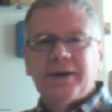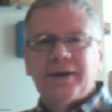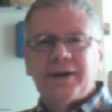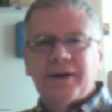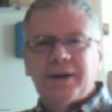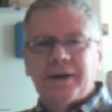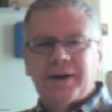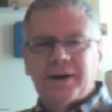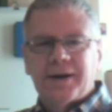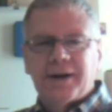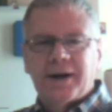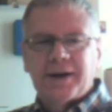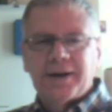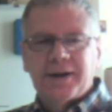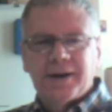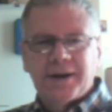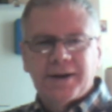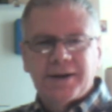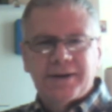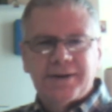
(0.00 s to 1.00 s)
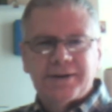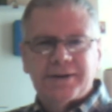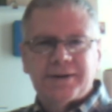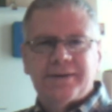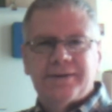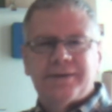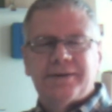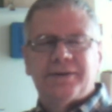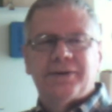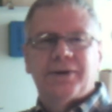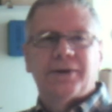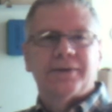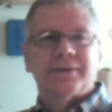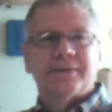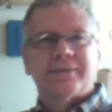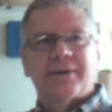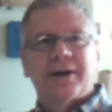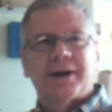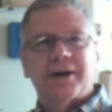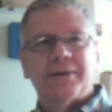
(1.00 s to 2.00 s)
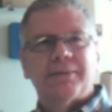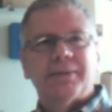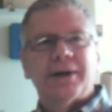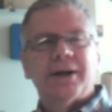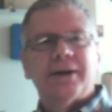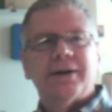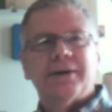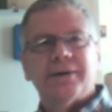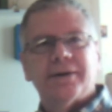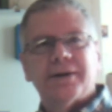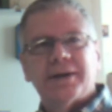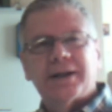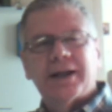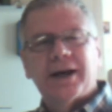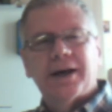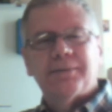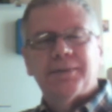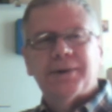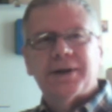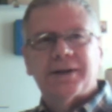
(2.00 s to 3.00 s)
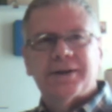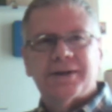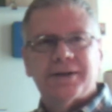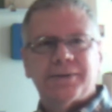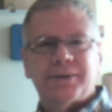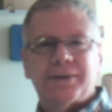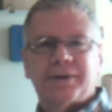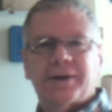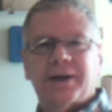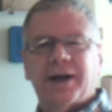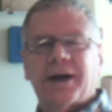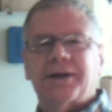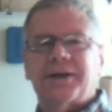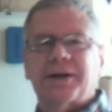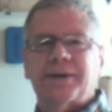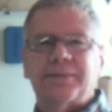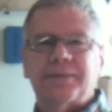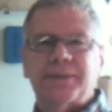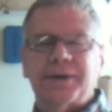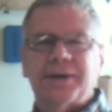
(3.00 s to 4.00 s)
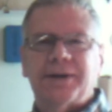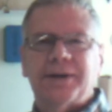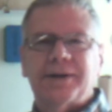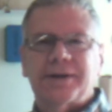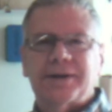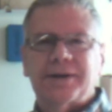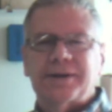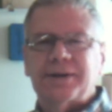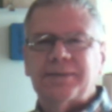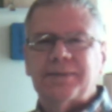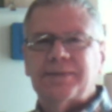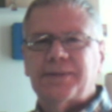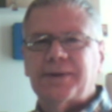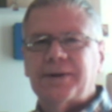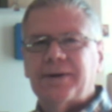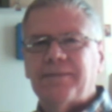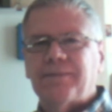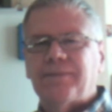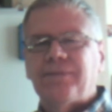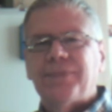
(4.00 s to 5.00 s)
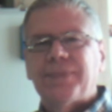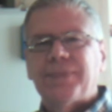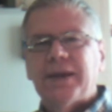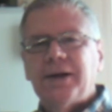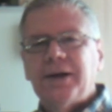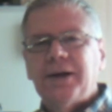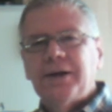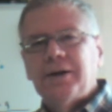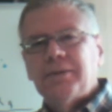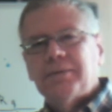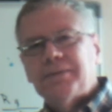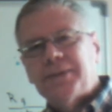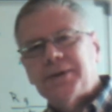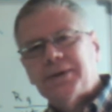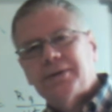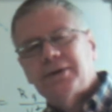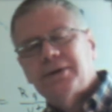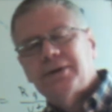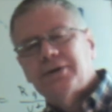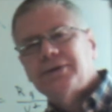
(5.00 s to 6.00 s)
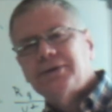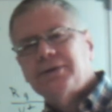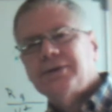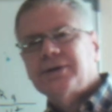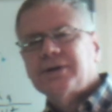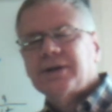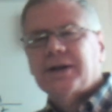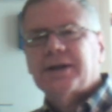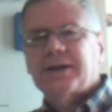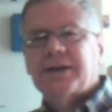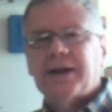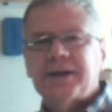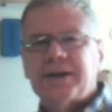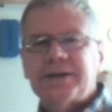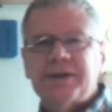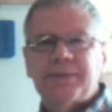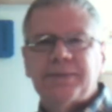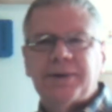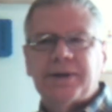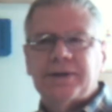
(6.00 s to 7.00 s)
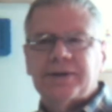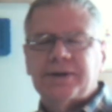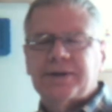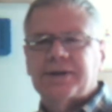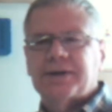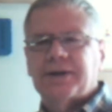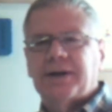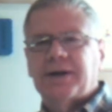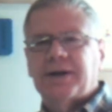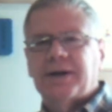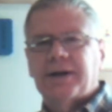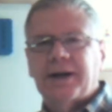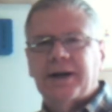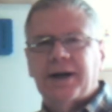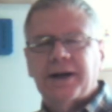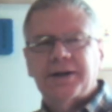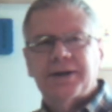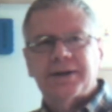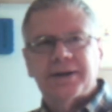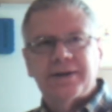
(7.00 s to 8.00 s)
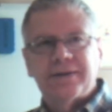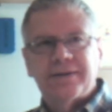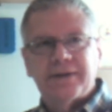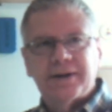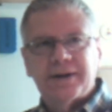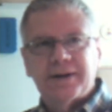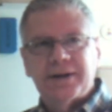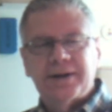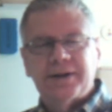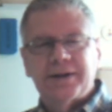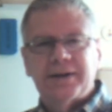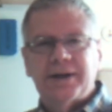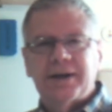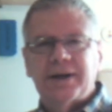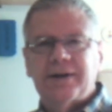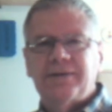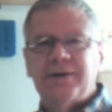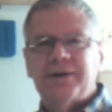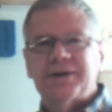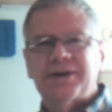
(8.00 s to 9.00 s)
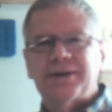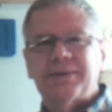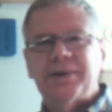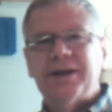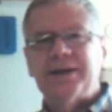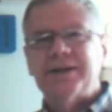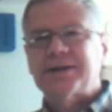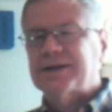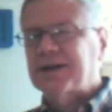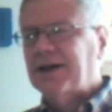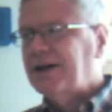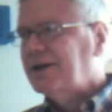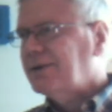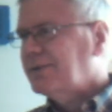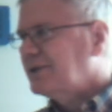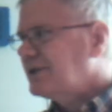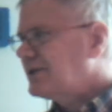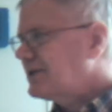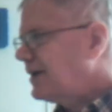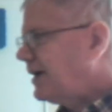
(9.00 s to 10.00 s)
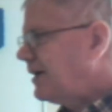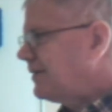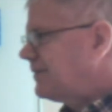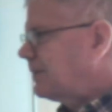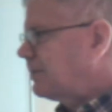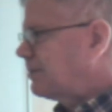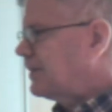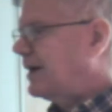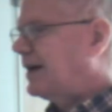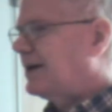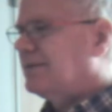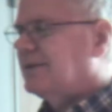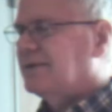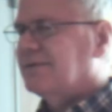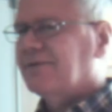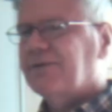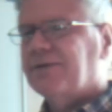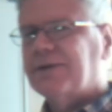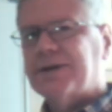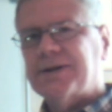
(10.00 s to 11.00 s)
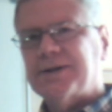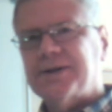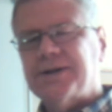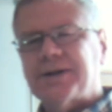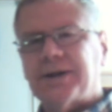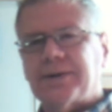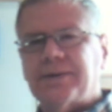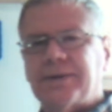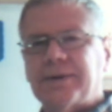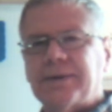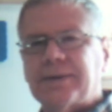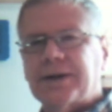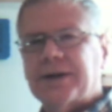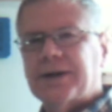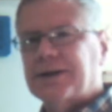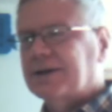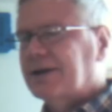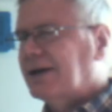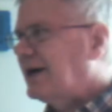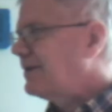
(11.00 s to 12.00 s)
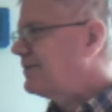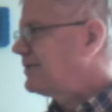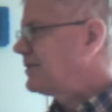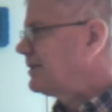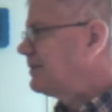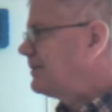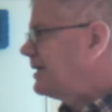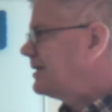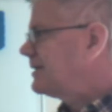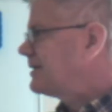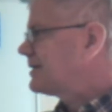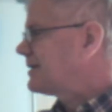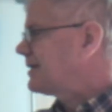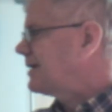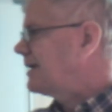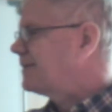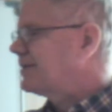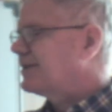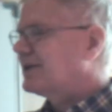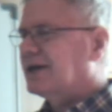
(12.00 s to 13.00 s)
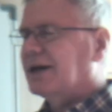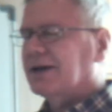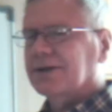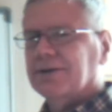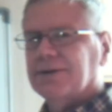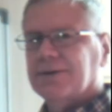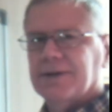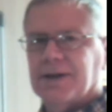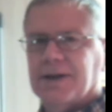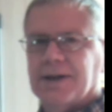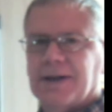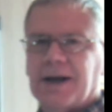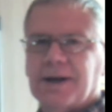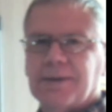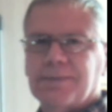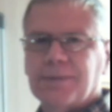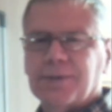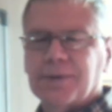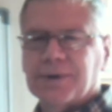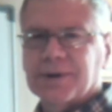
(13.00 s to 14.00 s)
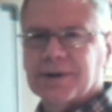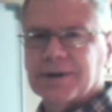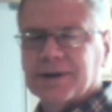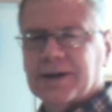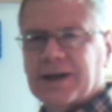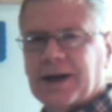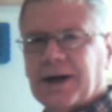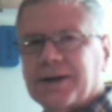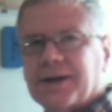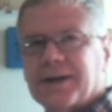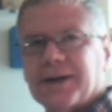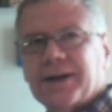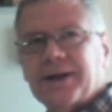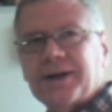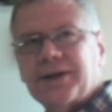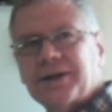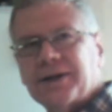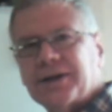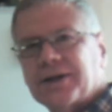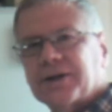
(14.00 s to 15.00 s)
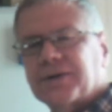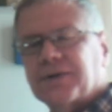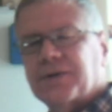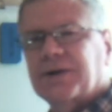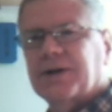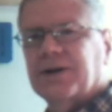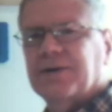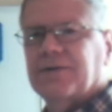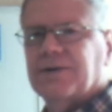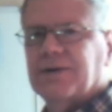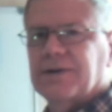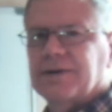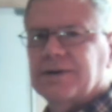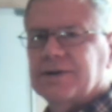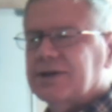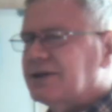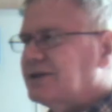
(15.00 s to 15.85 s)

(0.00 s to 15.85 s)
Yeah, I just don't recommend doing that because it will catch up with you at some point. But tools like Desmos are actually very good. They give you some insight. We solved the problem first, and we wanted to have some insight without doing a lot more calculations for different